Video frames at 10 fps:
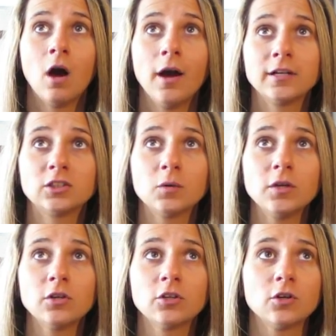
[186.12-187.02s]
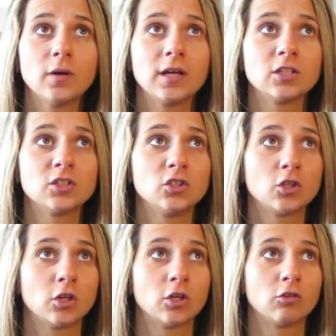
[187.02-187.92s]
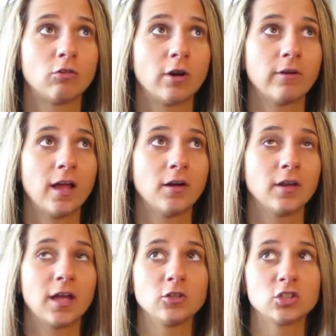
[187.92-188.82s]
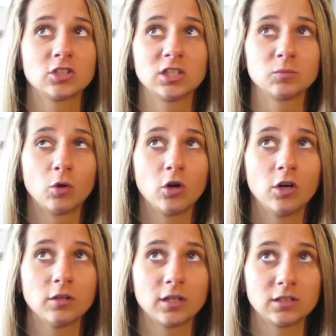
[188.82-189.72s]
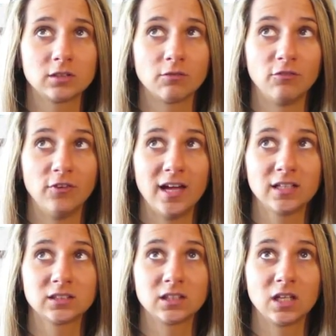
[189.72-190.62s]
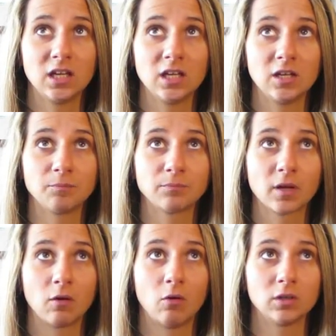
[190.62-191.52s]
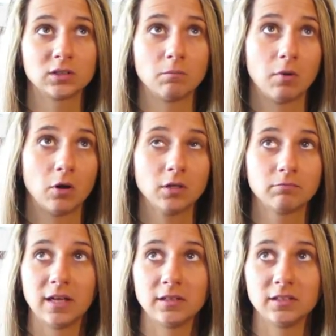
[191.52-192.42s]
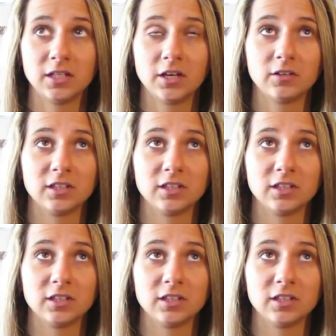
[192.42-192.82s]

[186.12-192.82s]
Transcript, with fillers: All right. So what you could do is you could run around and just explore this vastly awesome park that is here.